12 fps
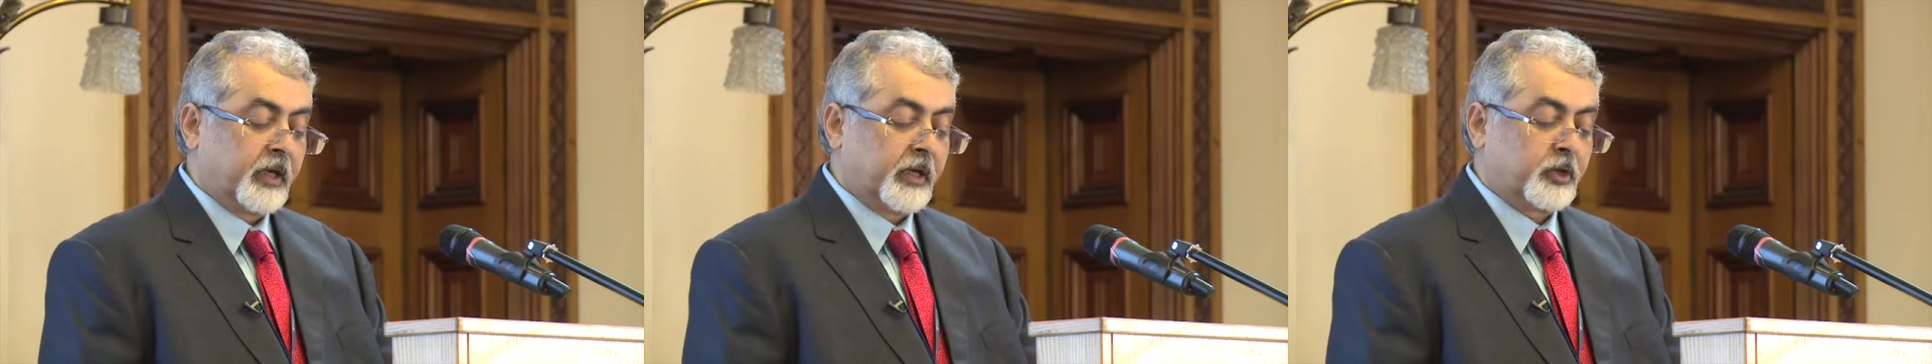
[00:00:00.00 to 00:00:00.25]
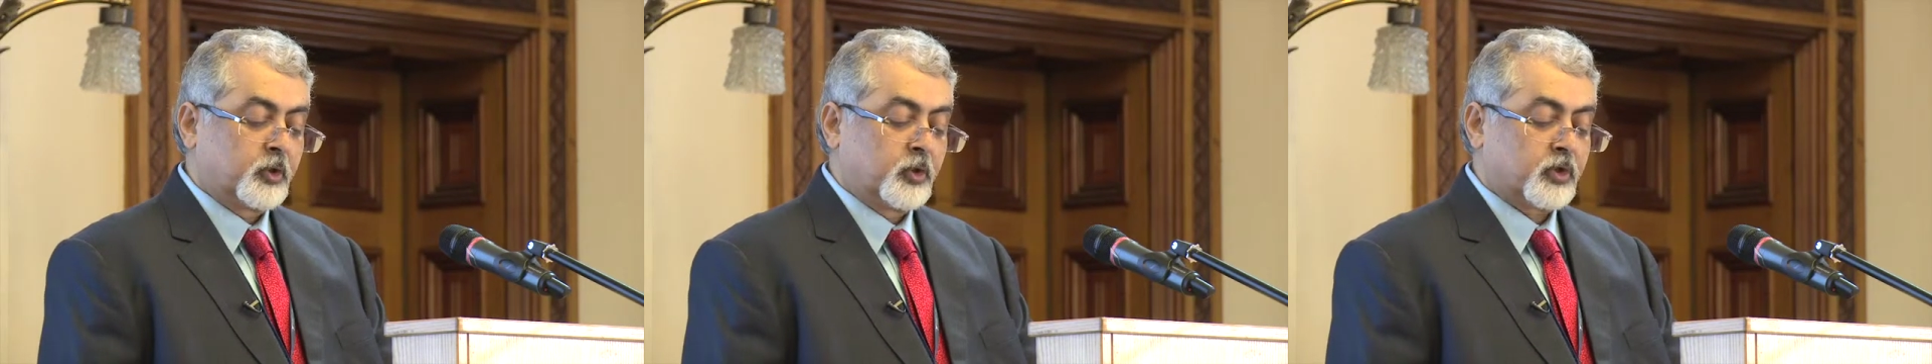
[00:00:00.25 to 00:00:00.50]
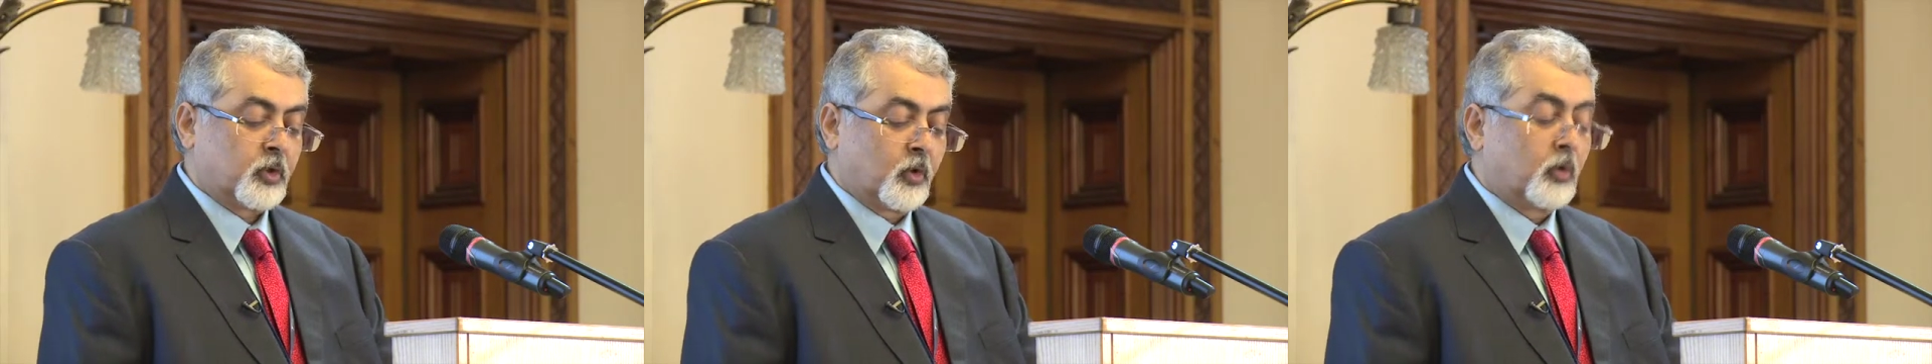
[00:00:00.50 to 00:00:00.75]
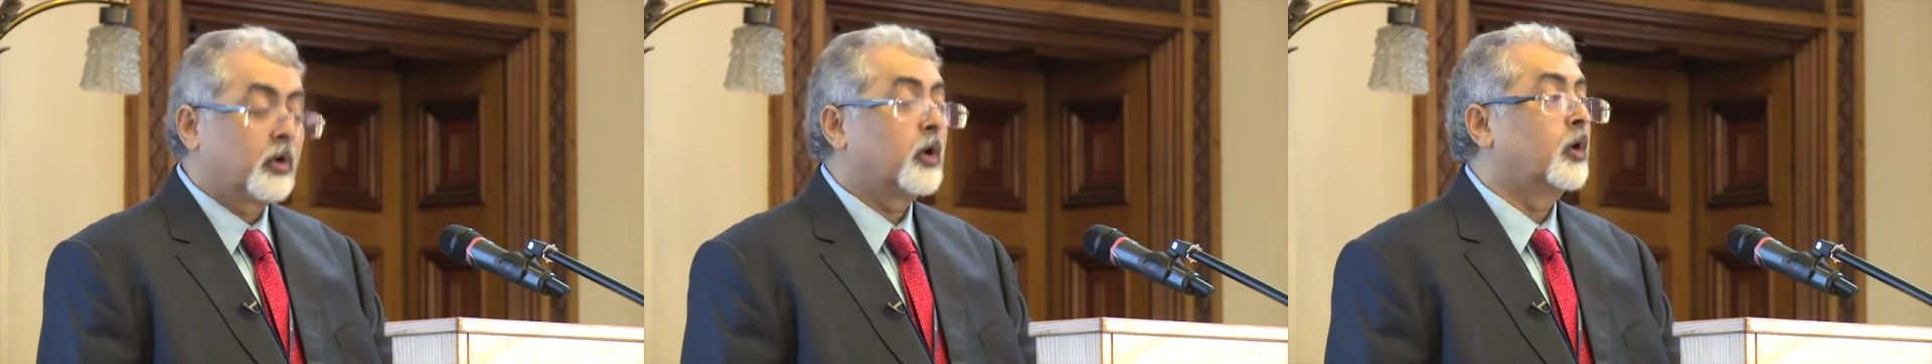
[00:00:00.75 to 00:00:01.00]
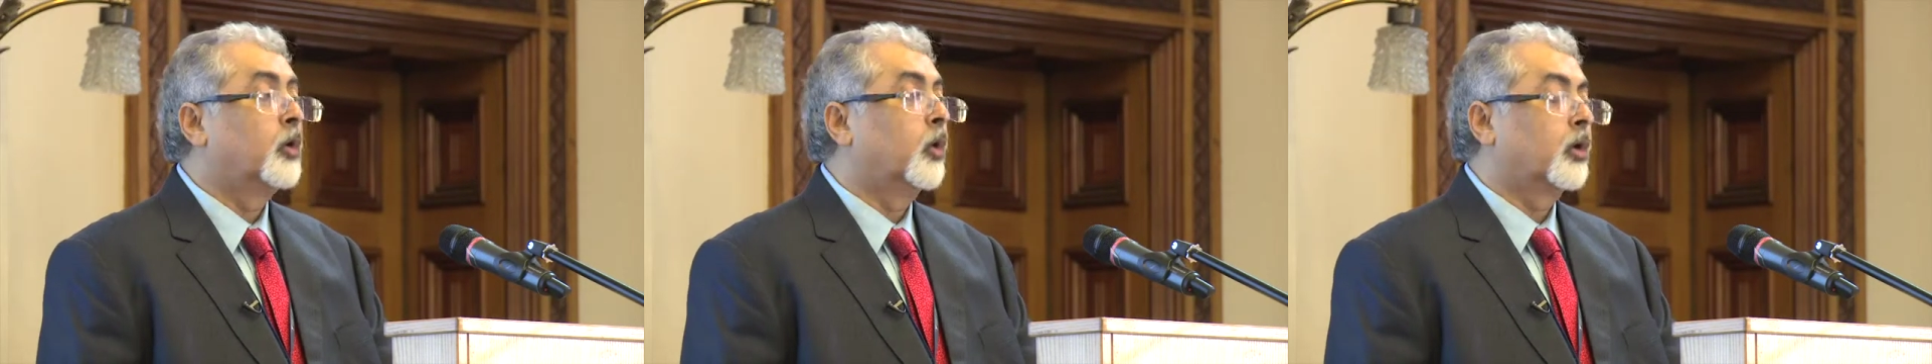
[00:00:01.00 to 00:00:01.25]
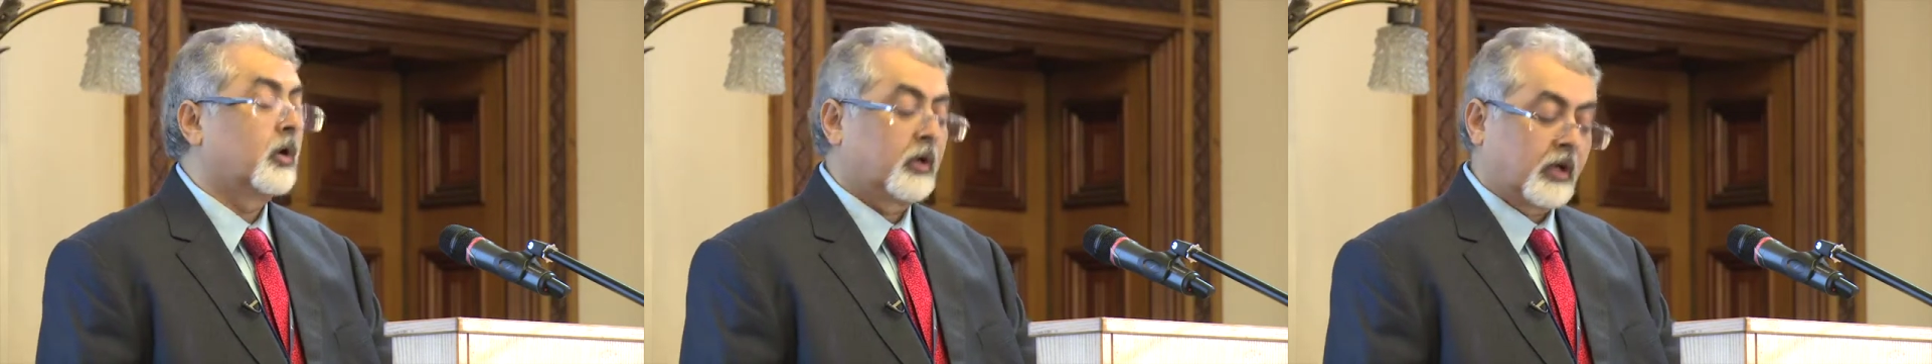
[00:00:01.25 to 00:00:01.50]
into his own
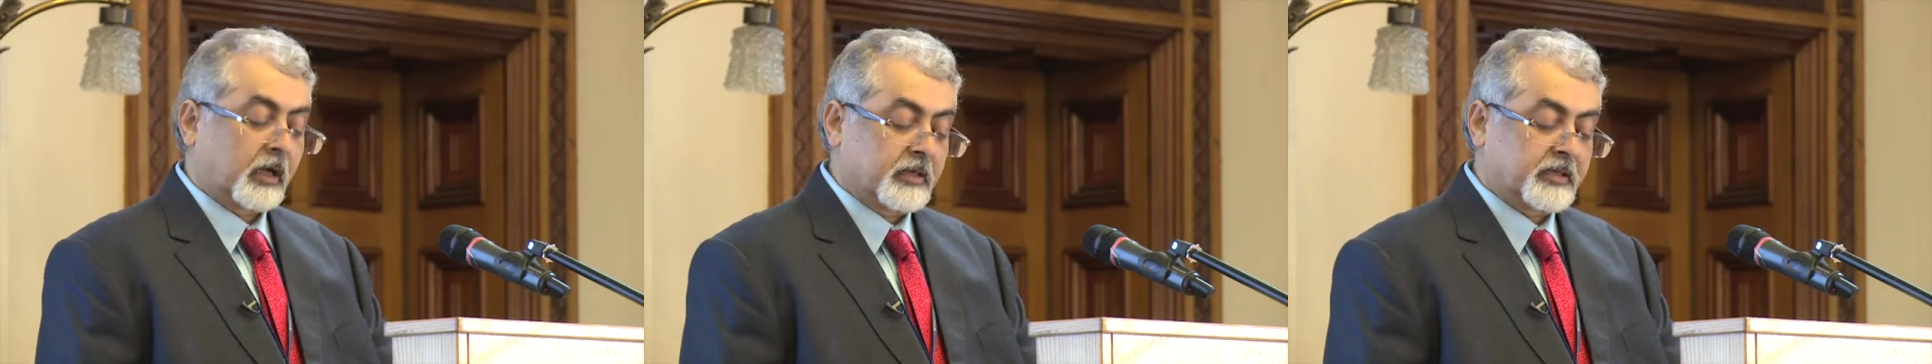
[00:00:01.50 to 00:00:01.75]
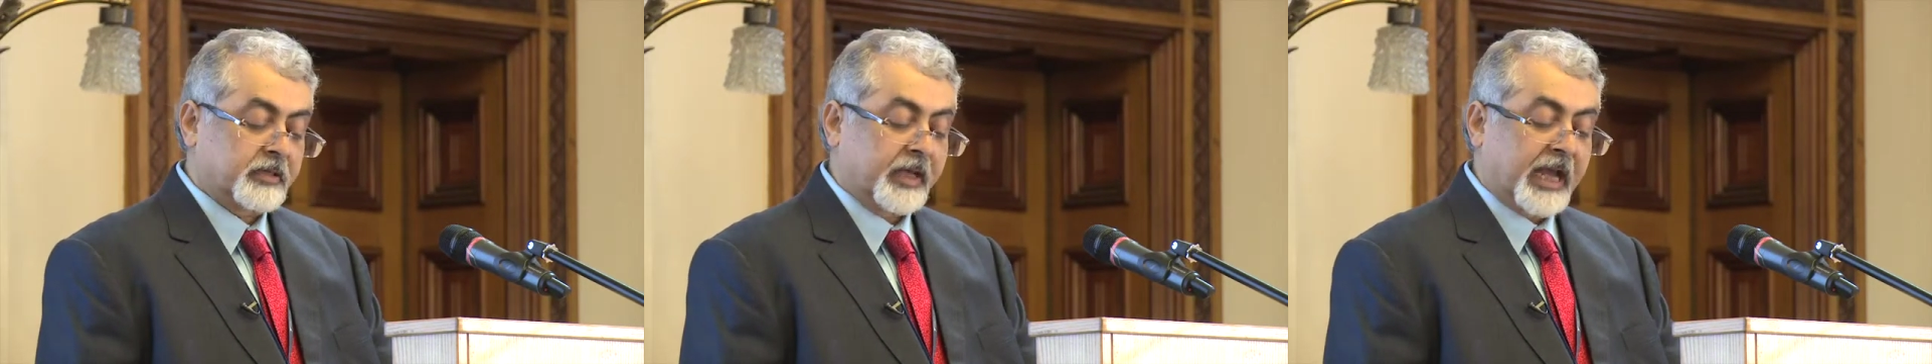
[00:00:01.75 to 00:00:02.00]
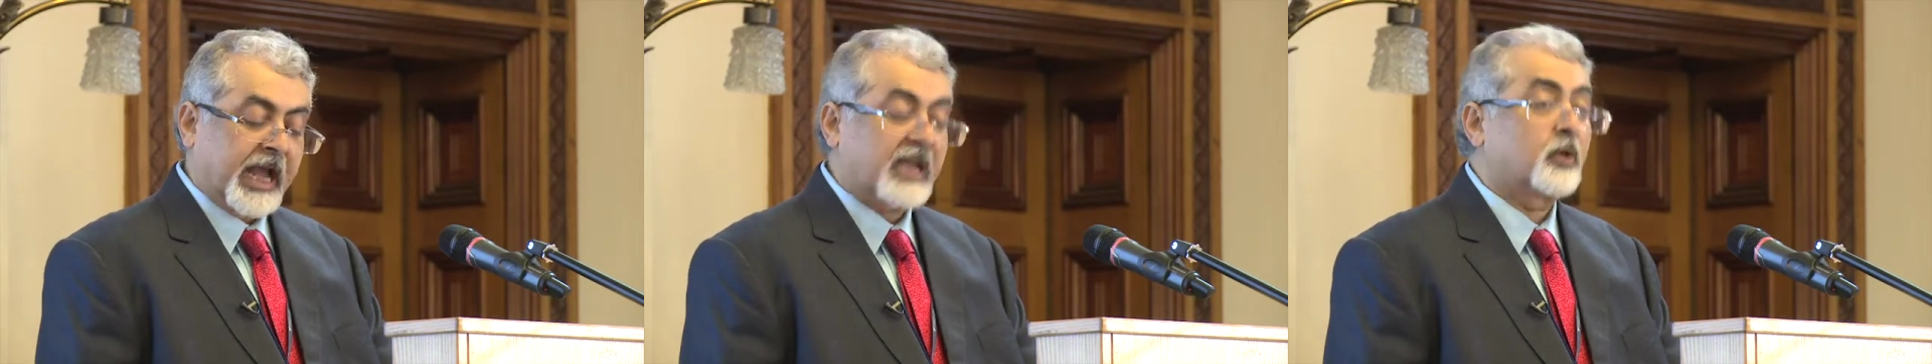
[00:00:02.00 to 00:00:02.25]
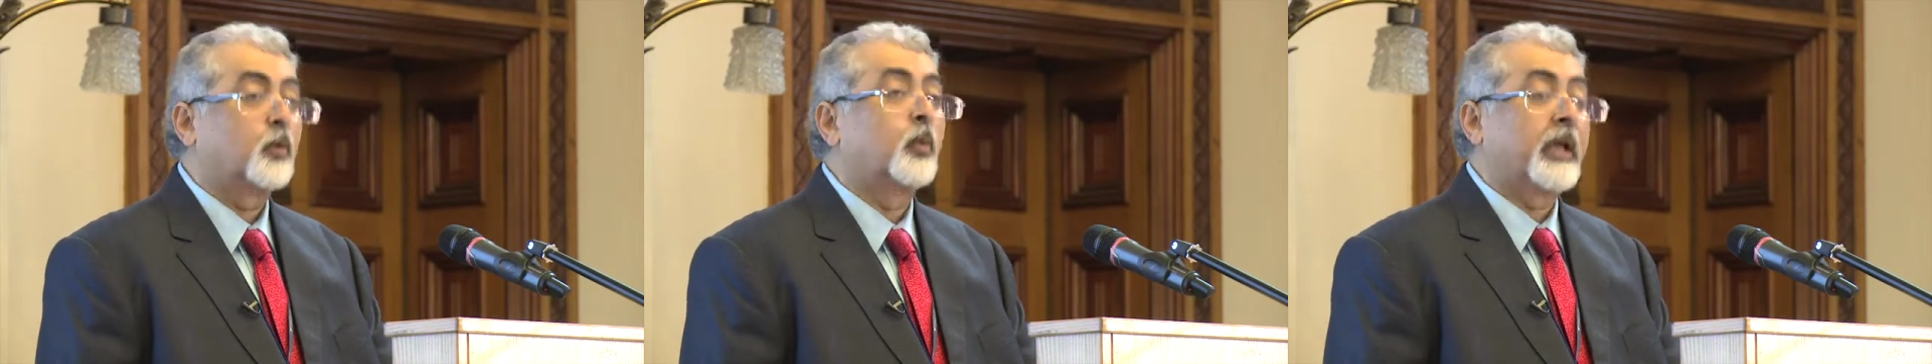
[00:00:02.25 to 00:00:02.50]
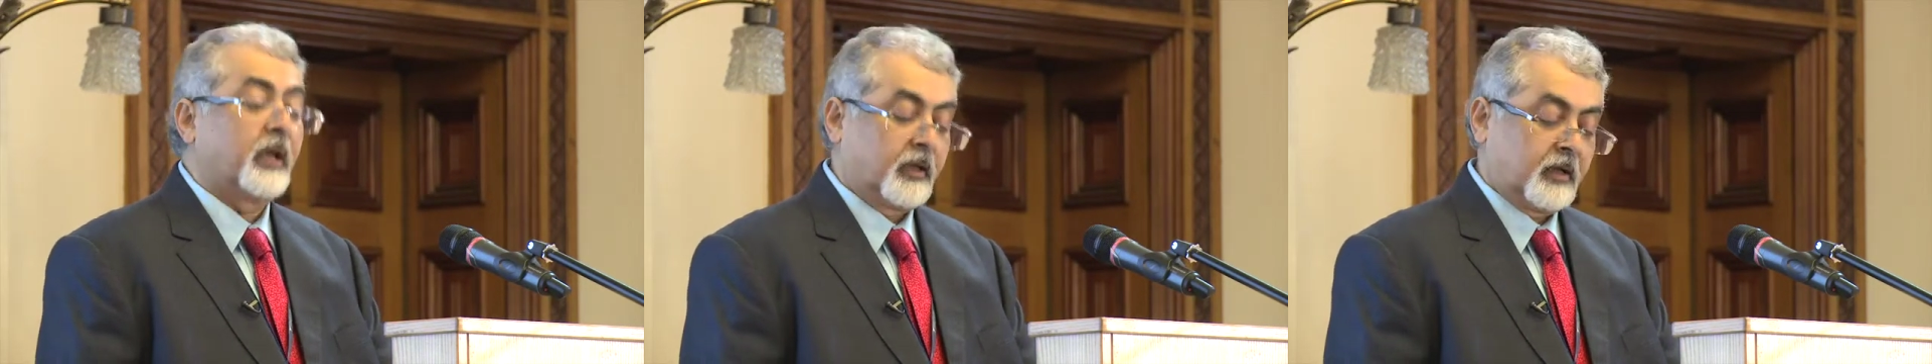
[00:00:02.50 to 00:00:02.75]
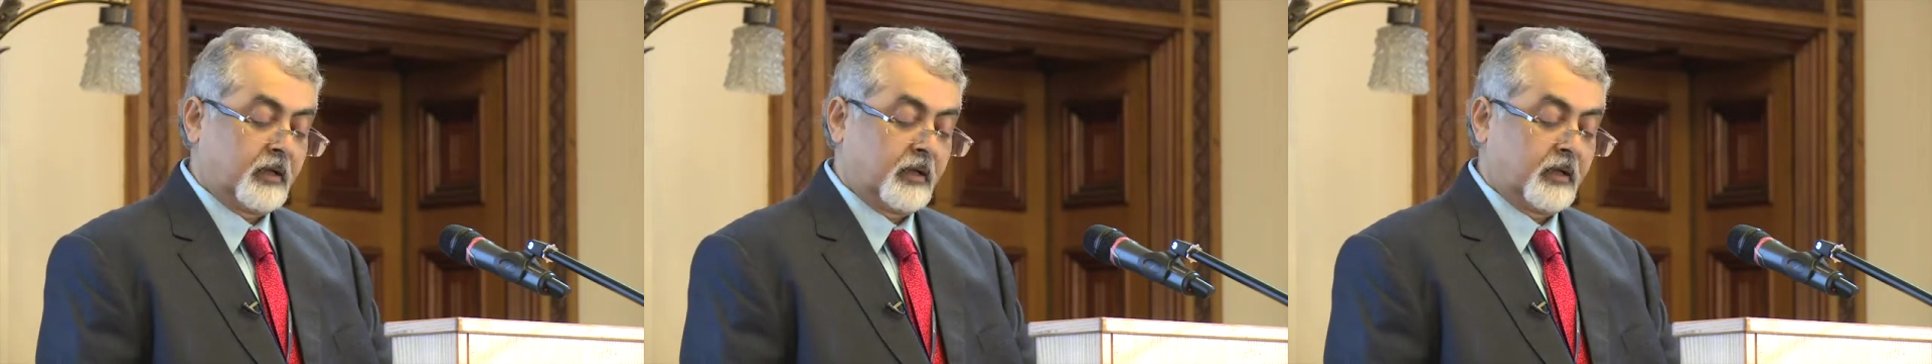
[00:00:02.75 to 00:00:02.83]
local currency at will,